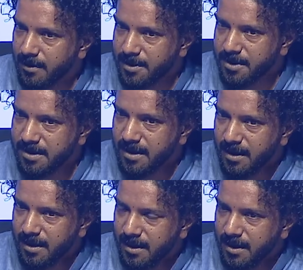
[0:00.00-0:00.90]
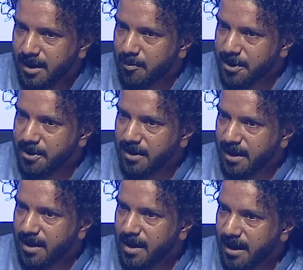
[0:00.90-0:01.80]
which is a
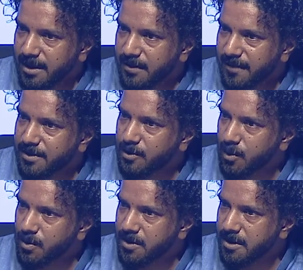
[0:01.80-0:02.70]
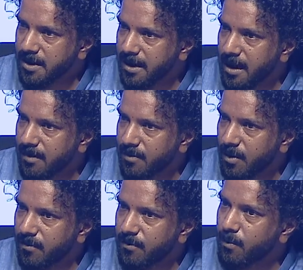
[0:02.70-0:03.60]
particular kind of exclusionary love
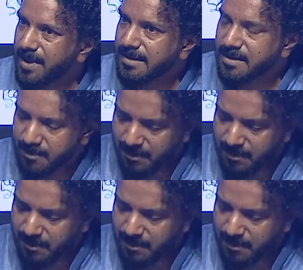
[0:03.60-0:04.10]
of wisdom.